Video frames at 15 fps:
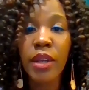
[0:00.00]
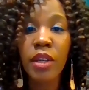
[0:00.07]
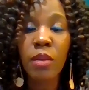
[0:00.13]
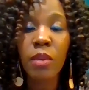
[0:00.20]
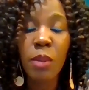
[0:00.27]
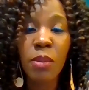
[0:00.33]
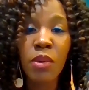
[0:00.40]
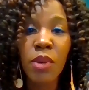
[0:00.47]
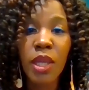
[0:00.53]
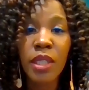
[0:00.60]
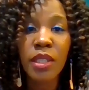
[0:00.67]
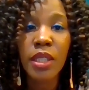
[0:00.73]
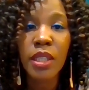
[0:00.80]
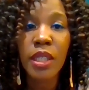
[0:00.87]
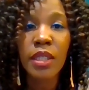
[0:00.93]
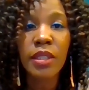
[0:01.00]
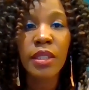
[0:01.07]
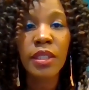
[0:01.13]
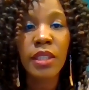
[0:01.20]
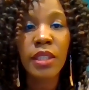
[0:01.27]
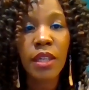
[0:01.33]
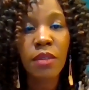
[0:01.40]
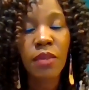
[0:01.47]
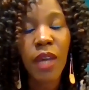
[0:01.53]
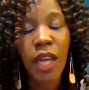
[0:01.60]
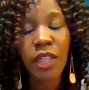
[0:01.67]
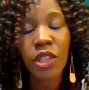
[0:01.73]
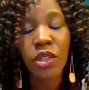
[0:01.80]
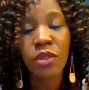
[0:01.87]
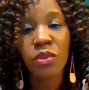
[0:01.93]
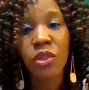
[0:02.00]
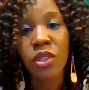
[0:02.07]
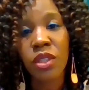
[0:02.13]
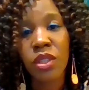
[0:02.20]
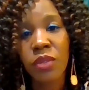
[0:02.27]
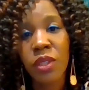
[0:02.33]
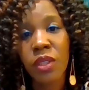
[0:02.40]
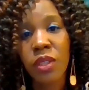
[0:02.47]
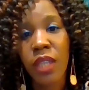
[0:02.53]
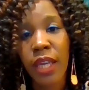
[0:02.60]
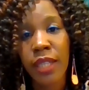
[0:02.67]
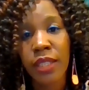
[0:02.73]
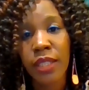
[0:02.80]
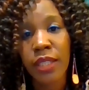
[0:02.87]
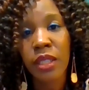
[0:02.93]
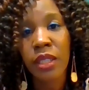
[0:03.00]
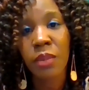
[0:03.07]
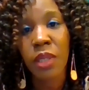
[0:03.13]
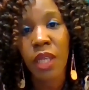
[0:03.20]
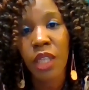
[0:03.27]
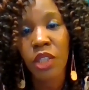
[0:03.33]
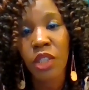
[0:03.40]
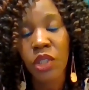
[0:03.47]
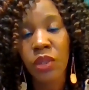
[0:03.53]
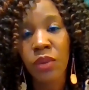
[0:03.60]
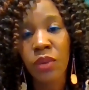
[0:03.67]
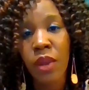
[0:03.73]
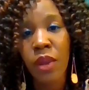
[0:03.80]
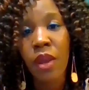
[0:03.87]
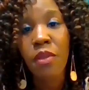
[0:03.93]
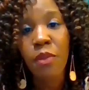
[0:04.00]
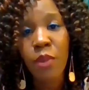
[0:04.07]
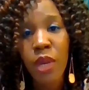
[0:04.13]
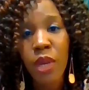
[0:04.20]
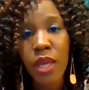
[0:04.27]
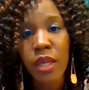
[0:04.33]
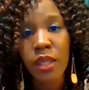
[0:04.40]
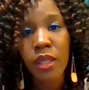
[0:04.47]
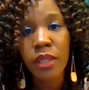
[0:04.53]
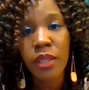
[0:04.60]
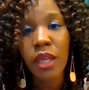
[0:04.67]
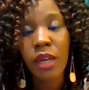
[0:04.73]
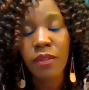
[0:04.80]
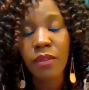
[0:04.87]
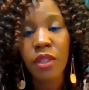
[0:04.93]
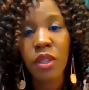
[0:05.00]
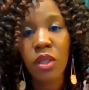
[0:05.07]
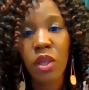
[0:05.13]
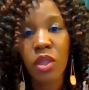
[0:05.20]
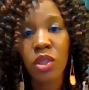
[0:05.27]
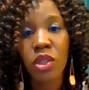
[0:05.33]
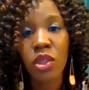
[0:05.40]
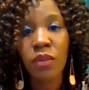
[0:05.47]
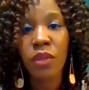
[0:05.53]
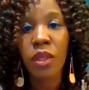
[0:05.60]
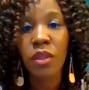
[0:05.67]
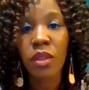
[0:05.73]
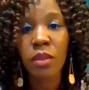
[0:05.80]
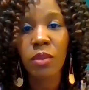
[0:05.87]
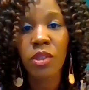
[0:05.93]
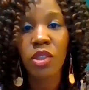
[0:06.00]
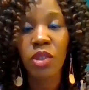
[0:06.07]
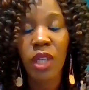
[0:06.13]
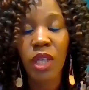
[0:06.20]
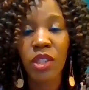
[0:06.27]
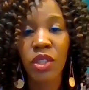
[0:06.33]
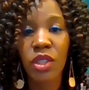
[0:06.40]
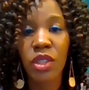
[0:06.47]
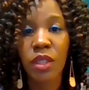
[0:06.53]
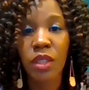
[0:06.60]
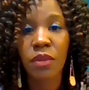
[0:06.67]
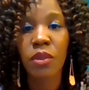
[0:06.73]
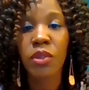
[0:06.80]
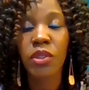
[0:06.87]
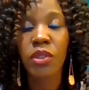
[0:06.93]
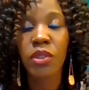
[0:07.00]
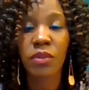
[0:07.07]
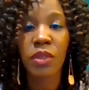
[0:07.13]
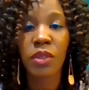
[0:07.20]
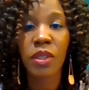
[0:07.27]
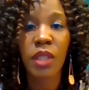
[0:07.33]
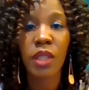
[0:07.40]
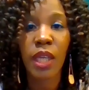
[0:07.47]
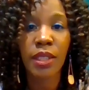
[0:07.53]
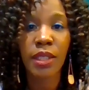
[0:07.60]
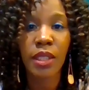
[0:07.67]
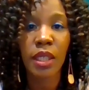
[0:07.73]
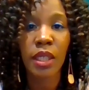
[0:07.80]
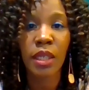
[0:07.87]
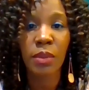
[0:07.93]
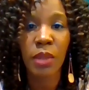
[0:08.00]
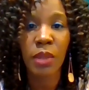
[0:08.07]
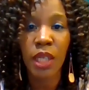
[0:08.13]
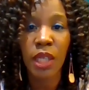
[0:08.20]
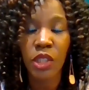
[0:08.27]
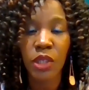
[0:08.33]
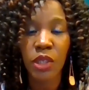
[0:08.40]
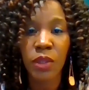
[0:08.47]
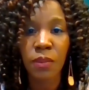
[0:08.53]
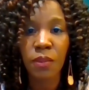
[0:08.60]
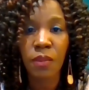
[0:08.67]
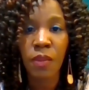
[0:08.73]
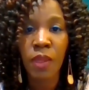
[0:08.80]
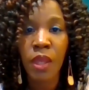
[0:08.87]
in commemorating the Day of Action for Cervical Cancer Elimination, 3 years after the launch of the Global Strategy for Cervical Cancer Elimination.